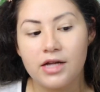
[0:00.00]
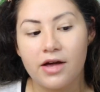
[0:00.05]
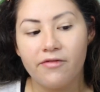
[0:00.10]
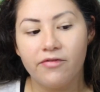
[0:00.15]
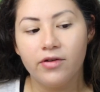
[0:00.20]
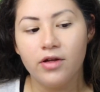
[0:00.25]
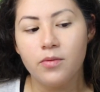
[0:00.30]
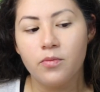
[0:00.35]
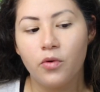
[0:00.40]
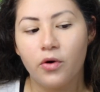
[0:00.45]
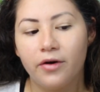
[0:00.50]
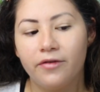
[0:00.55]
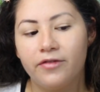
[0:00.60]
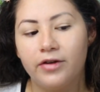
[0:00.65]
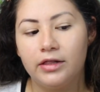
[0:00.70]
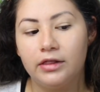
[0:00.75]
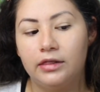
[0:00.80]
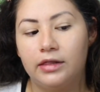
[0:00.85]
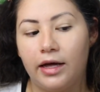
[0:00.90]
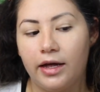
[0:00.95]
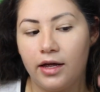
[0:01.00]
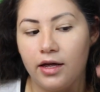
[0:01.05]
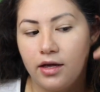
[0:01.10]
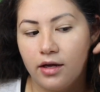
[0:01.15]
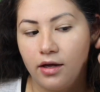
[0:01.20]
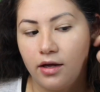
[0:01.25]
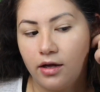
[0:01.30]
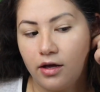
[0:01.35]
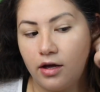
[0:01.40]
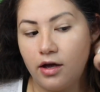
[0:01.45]
Definitely more of a light
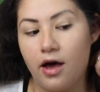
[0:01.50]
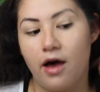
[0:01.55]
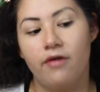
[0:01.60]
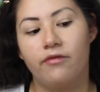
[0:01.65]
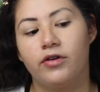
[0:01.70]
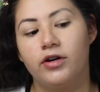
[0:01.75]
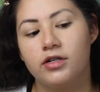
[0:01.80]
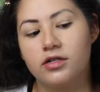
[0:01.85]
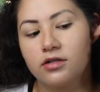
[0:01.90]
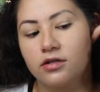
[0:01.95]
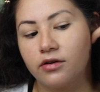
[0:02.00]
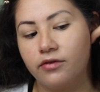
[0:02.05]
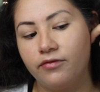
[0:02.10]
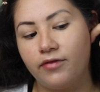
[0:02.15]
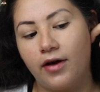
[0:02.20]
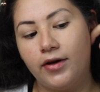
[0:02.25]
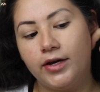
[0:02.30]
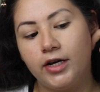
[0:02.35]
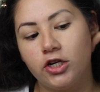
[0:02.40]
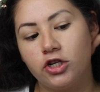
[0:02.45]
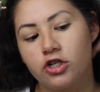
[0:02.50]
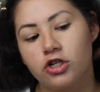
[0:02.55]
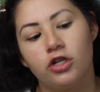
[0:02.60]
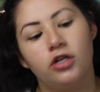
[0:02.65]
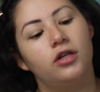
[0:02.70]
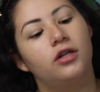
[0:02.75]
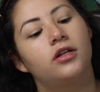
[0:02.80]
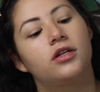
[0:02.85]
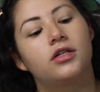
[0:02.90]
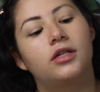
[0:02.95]
coverage
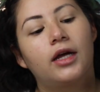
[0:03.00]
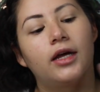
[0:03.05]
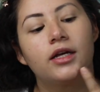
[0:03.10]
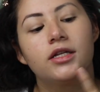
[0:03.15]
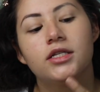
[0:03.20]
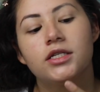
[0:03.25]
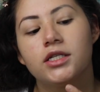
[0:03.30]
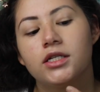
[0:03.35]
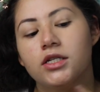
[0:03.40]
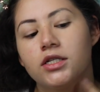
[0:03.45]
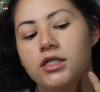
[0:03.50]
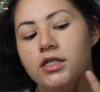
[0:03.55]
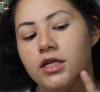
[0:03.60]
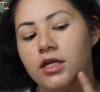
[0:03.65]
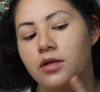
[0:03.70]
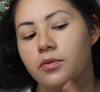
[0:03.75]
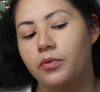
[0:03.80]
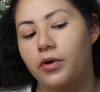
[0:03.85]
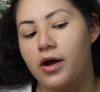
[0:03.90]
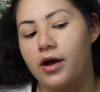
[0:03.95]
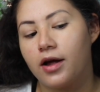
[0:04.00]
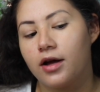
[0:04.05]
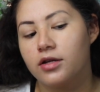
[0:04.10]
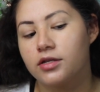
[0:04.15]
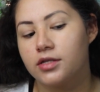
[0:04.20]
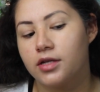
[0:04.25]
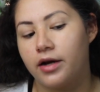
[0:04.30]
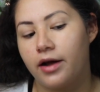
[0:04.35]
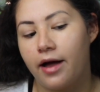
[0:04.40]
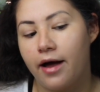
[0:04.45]
foundation because I can still see the
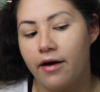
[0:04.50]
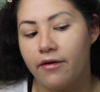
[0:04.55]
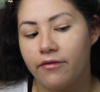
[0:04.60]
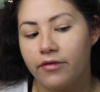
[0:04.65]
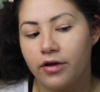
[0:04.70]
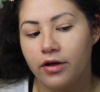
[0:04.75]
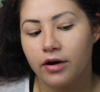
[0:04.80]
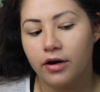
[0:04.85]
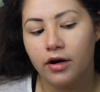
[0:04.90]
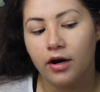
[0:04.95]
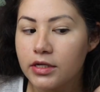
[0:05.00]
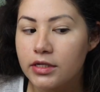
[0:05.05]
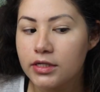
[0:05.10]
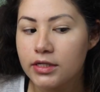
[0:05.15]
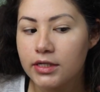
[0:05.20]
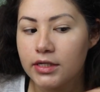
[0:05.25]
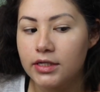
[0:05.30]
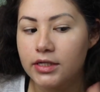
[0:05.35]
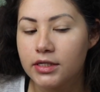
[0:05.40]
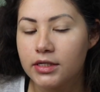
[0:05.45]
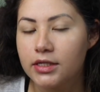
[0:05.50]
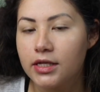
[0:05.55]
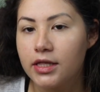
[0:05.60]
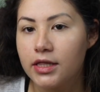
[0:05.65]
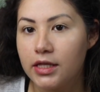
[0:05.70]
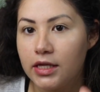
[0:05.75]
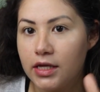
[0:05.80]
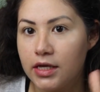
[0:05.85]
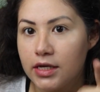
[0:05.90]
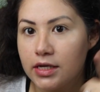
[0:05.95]
breakouts that I have here. This is
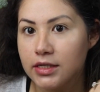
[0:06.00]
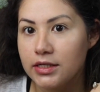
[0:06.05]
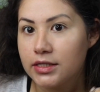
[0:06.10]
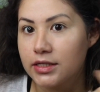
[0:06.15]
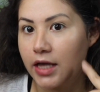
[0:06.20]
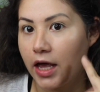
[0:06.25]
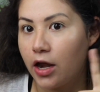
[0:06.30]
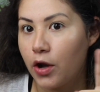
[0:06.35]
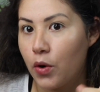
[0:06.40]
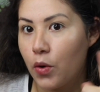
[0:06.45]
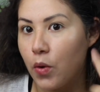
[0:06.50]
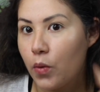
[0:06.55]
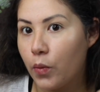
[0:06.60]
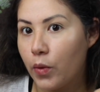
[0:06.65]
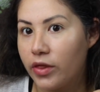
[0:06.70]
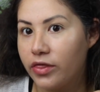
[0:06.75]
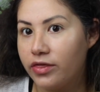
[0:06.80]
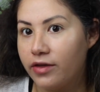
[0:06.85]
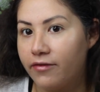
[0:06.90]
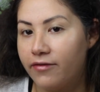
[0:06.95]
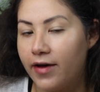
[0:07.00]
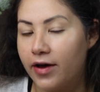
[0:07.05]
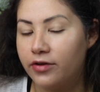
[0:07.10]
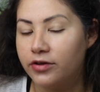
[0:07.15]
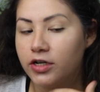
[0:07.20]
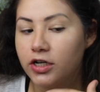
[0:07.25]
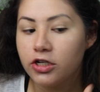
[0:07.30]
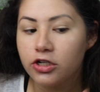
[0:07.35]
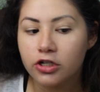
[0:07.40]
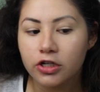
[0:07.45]
the skin with the
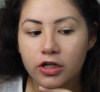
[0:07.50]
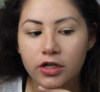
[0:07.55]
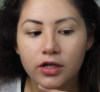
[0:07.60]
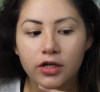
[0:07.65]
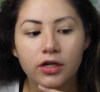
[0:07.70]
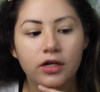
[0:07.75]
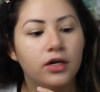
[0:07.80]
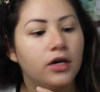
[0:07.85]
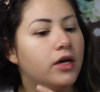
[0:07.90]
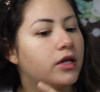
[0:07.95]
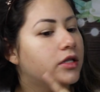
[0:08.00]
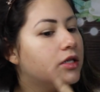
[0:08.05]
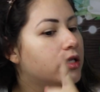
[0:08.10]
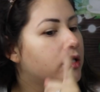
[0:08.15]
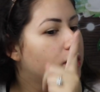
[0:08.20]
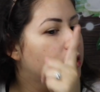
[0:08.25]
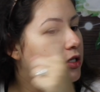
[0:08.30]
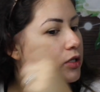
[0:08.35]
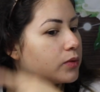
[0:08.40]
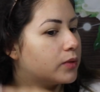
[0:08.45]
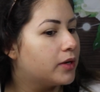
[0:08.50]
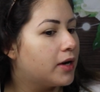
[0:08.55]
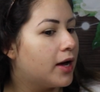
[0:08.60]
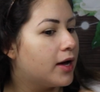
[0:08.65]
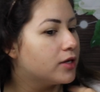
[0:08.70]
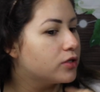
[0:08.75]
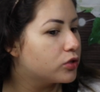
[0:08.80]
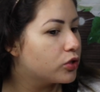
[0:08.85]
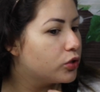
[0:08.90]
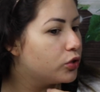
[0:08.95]
foundation, and then this one
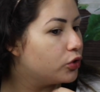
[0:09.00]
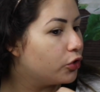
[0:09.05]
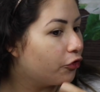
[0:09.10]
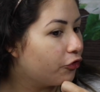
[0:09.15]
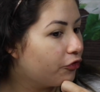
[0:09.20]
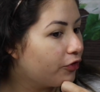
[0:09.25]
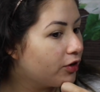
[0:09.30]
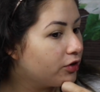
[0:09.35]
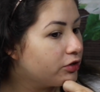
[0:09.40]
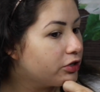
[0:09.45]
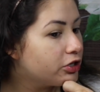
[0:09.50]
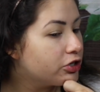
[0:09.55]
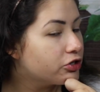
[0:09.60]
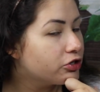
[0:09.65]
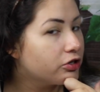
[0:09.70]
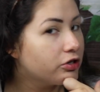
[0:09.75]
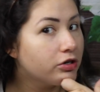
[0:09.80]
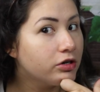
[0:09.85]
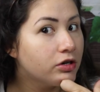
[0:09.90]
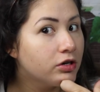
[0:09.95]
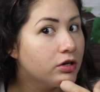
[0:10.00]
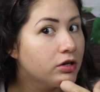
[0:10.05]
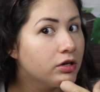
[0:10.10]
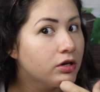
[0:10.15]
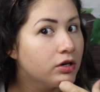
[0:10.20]
has no foundation.